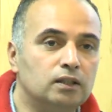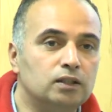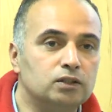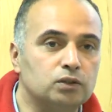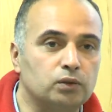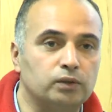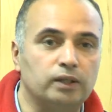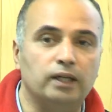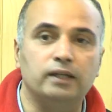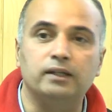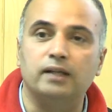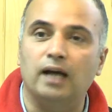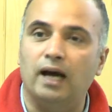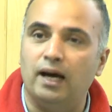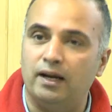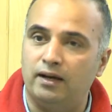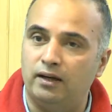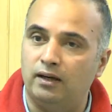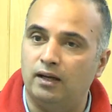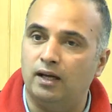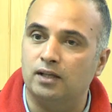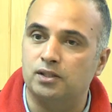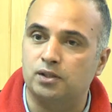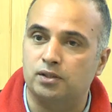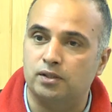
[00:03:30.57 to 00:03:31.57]
So the entire
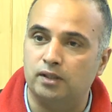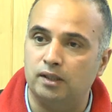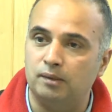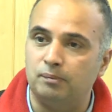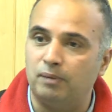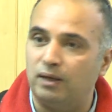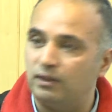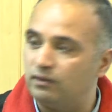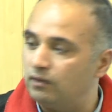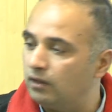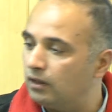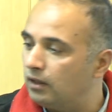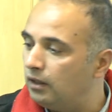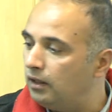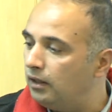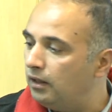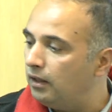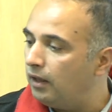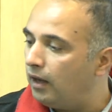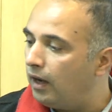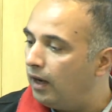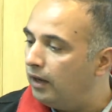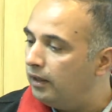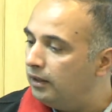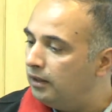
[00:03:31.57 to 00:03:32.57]
industry,
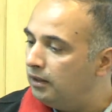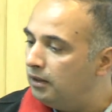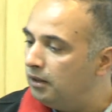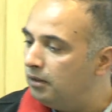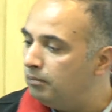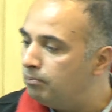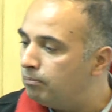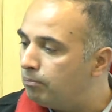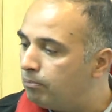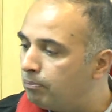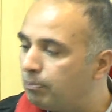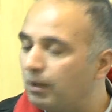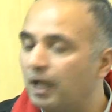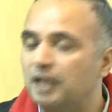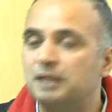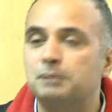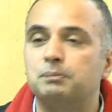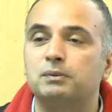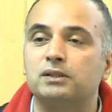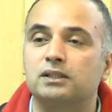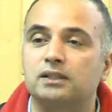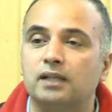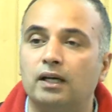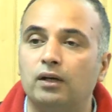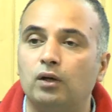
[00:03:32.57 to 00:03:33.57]
basically 80 plus
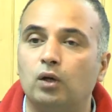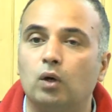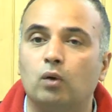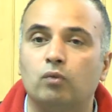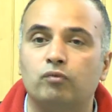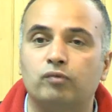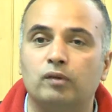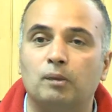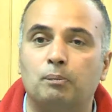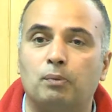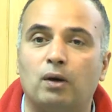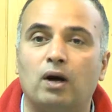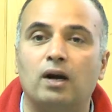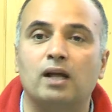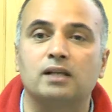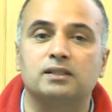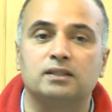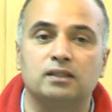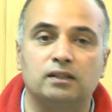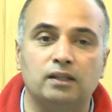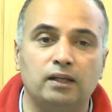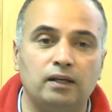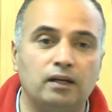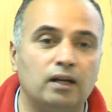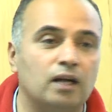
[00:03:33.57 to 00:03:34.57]
percent of the products
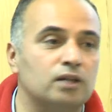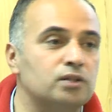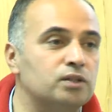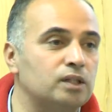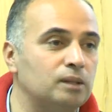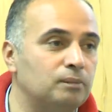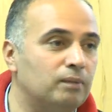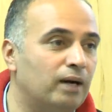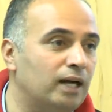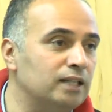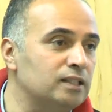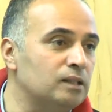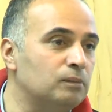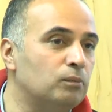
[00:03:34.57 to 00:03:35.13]
that the industry buys,